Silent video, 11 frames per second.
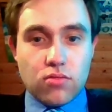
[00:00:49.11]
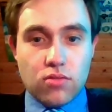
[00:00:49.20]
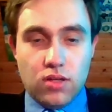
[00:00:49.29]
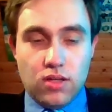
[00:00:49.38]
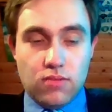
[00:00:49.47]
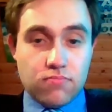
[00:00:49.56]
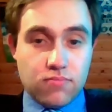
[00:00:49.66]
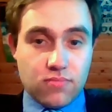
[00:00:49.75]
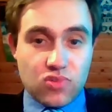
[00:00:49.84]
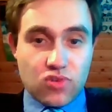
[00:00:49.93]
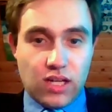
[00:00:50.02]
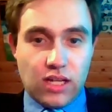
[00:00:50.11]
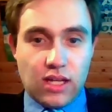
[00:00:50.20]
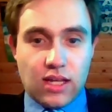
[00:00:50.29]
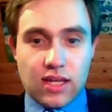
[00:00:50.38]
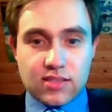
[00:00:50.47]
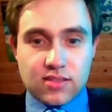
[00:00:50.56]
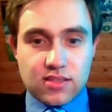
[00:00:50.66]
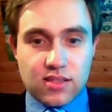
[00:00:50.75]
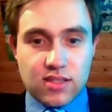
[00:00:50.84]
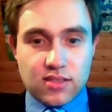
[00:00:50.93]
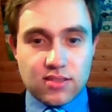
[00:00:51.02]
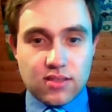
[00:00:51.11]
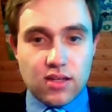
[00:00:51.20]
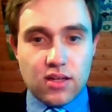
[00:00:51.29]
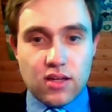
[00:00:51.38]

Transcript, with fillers: the training exercise.